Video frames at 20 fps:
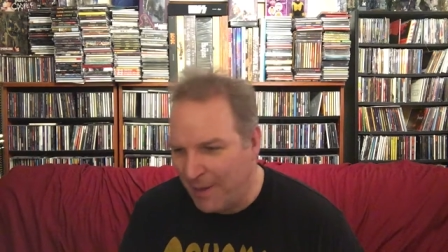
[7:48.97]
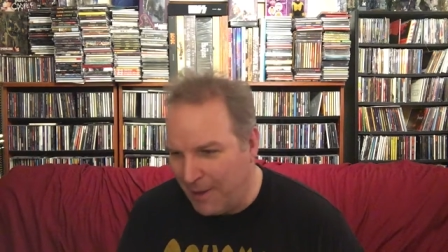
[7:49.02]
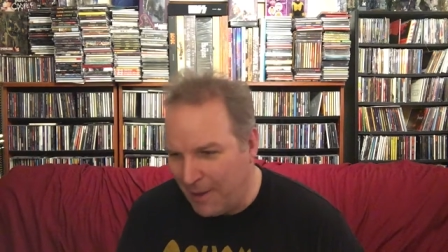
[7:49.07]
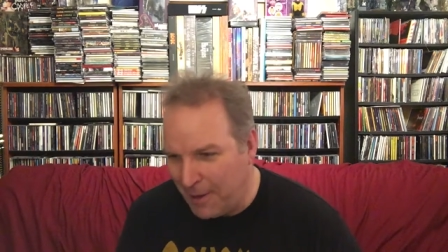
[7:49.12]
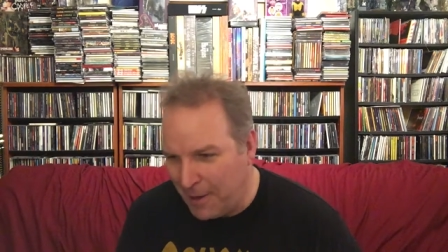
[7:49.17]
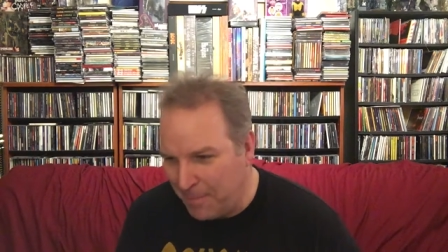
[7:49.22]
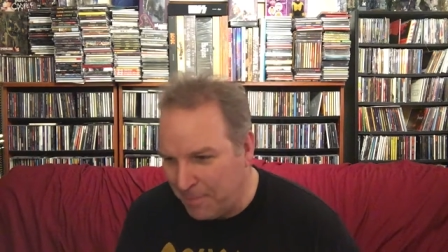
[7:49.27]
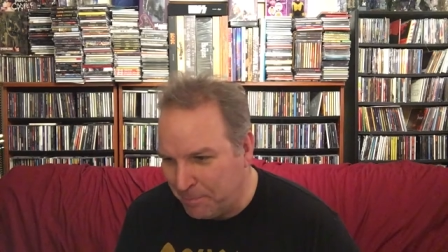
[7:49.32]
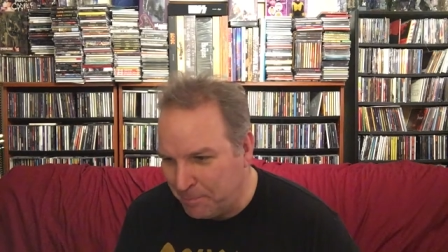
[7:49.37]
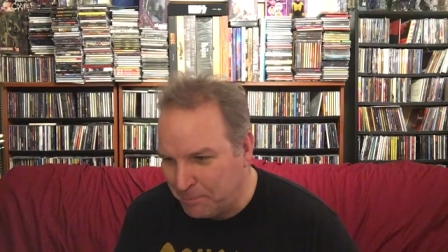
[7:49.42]

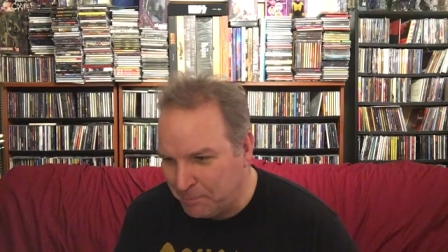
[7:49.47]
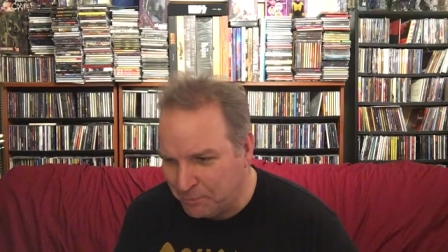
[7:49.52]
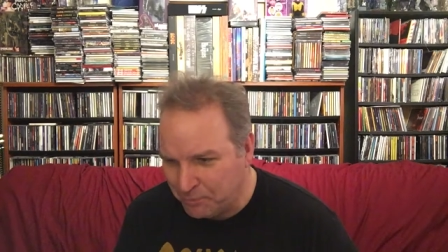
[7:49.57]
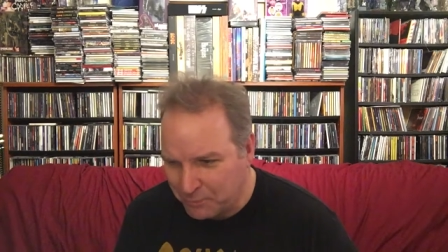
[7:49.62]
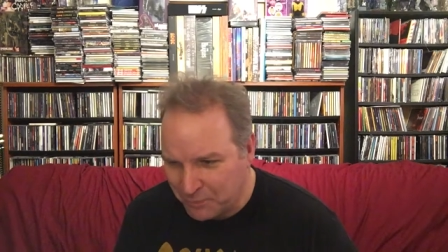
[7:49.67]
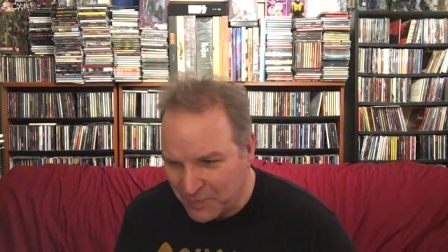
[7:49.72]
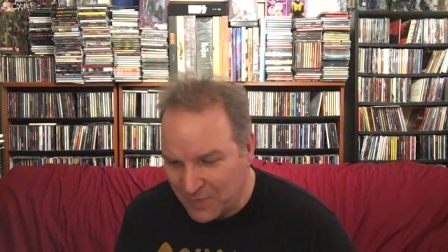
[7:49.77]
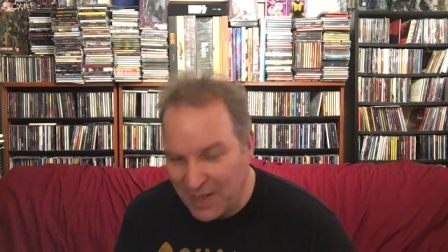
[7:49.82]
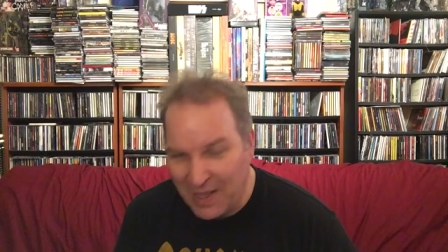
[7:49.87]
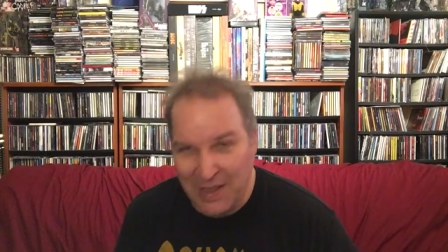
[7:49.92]
Um,
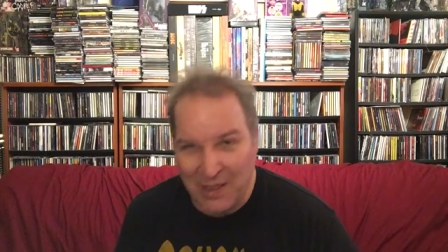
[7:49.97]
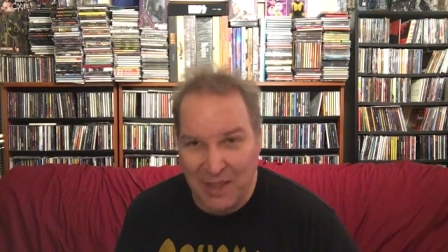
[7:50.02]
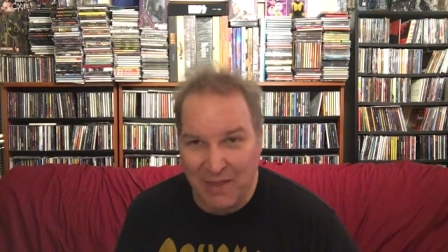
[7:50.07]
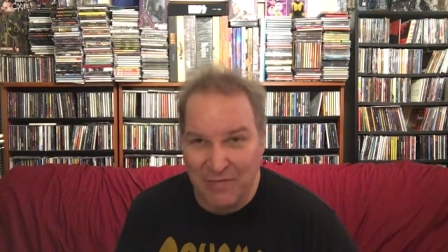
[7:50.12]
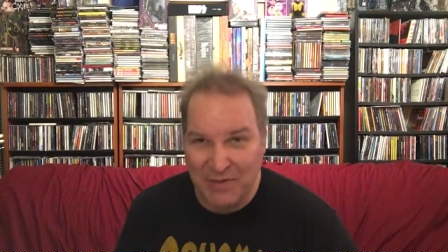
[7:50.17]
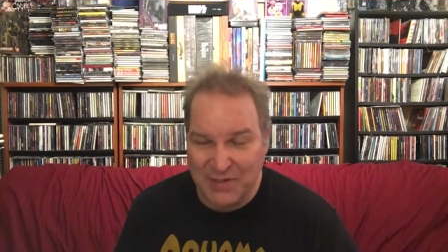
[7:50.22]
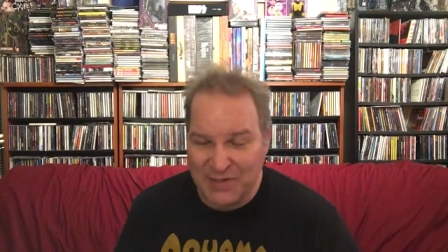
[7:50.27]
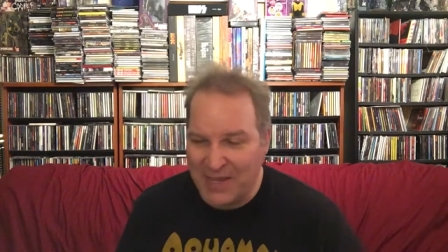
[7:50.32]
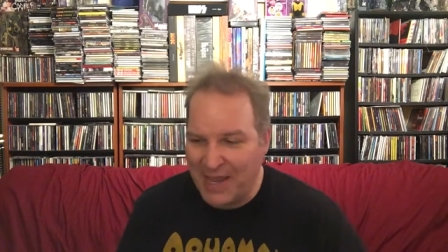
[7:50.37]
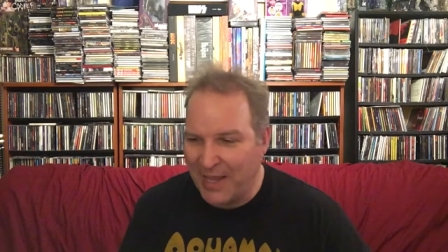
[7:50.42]
I
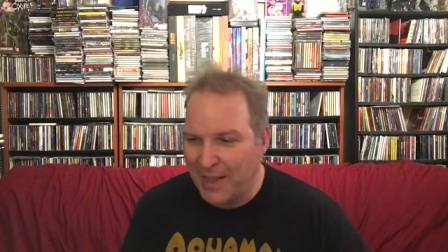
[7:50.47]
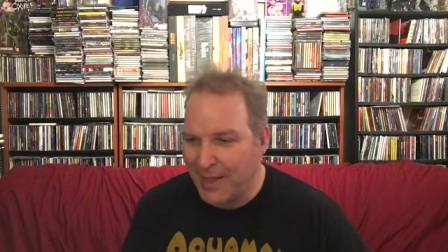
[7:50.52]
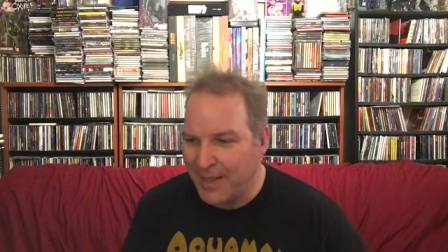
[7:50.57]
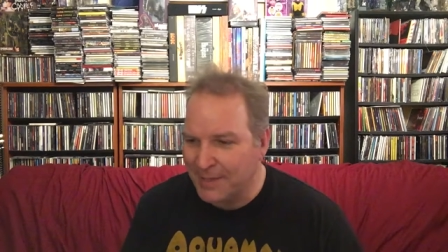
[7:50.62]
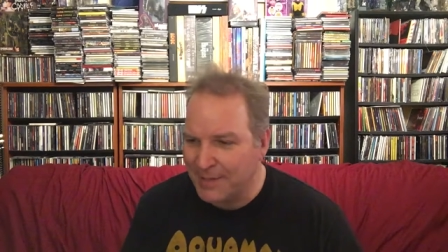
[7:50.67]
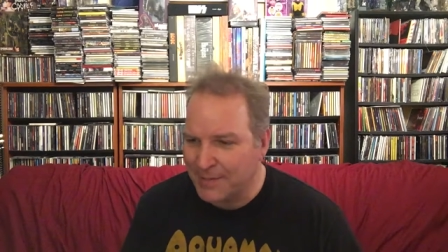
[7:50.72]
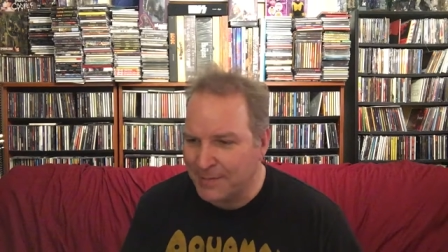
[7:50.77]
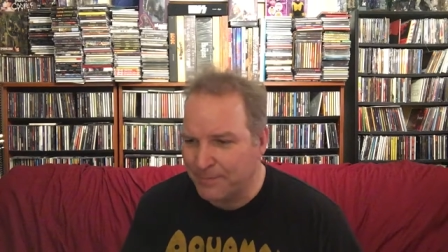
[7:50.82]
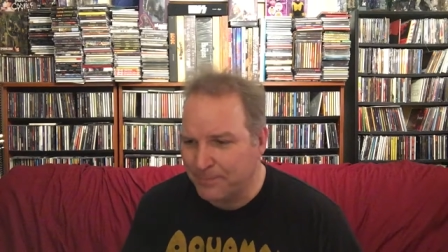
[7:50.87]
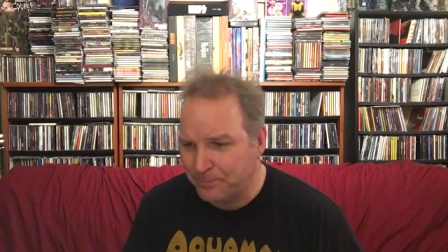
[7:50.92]
love the
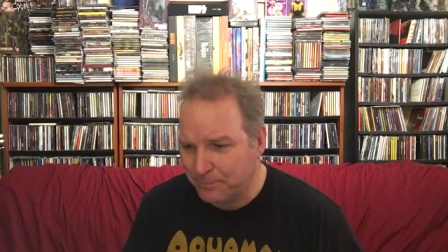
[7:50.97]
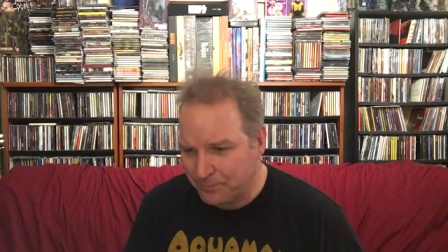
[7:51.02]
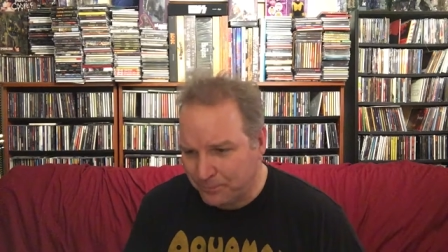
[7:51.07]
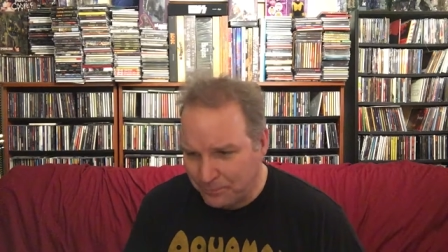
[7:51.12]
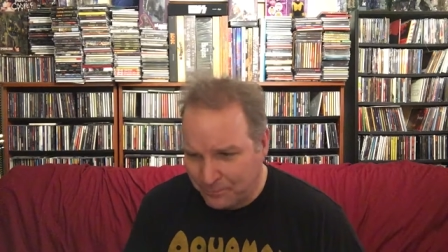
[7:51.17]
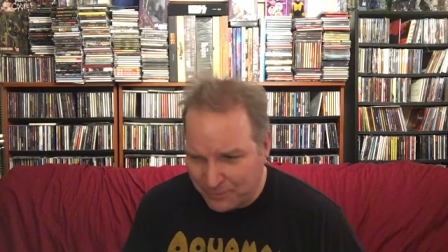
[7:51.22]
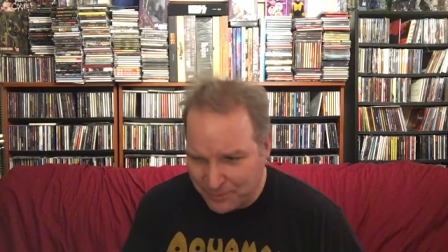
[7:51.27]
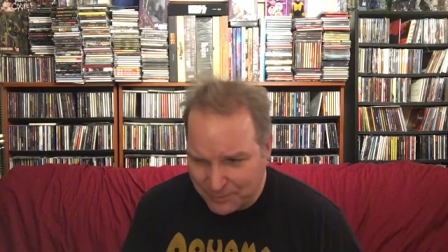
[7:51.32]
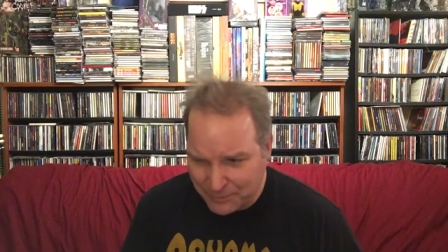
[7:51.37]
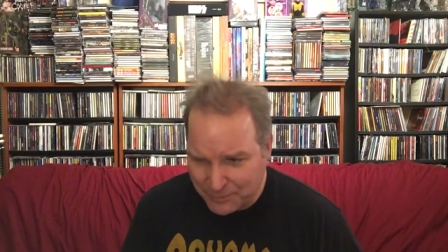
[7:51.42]
Satellites.
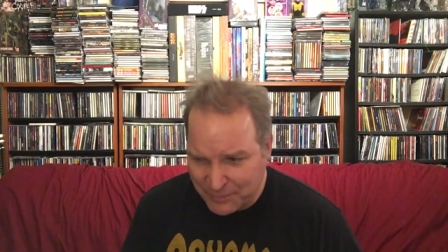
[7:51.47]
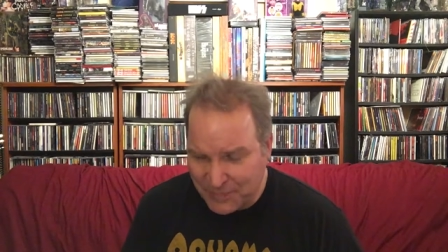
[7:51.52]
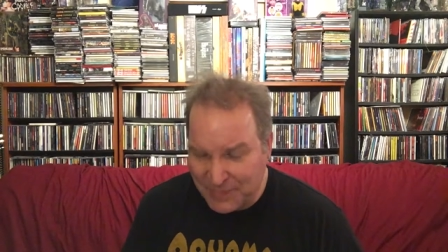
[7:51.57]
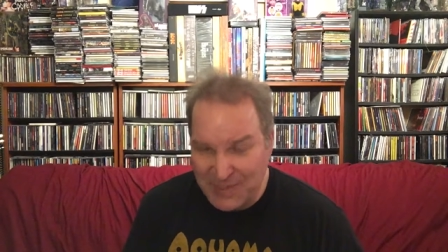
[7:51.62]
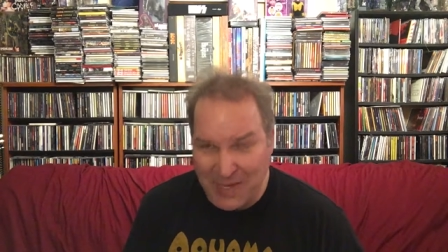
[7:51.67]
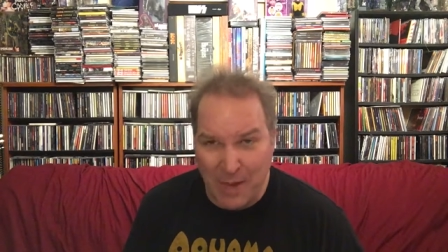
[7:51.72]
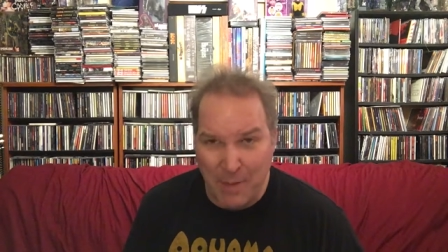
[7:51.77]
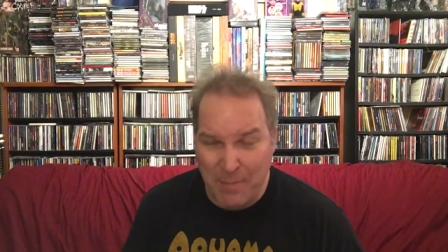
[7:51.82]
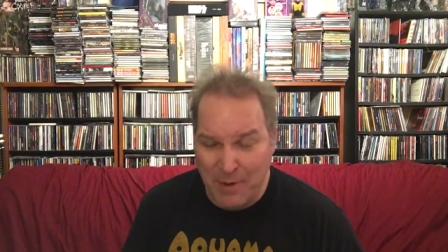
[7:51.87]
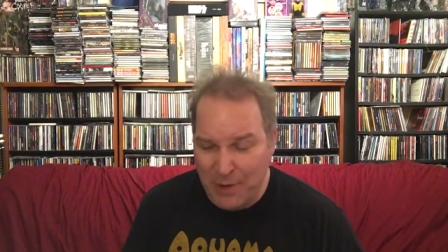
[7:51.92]

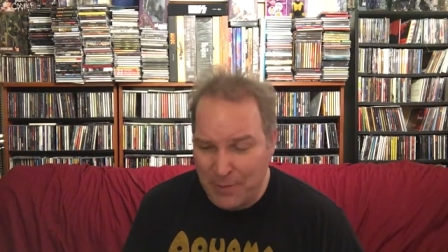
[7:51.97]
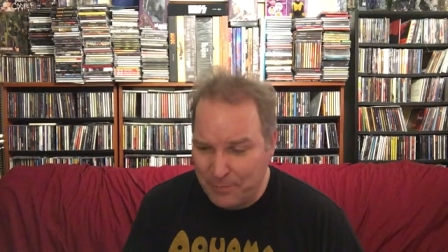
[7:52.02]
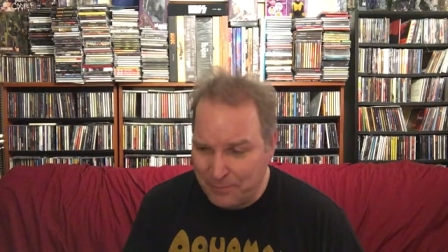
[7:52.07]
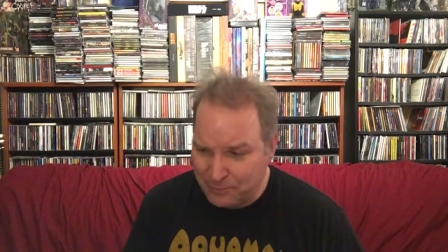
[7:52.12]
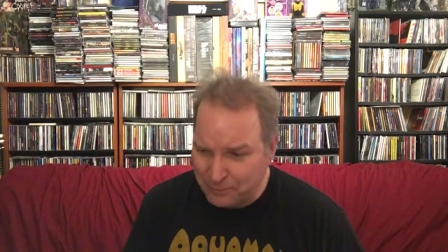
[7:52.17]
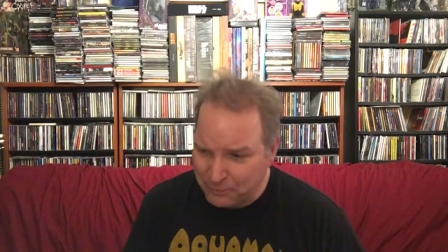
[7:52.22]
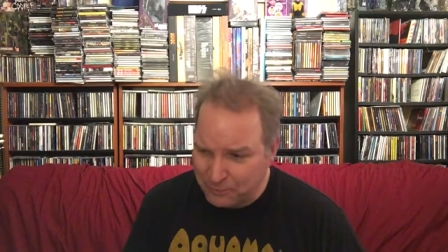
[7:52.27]
Dan Baird.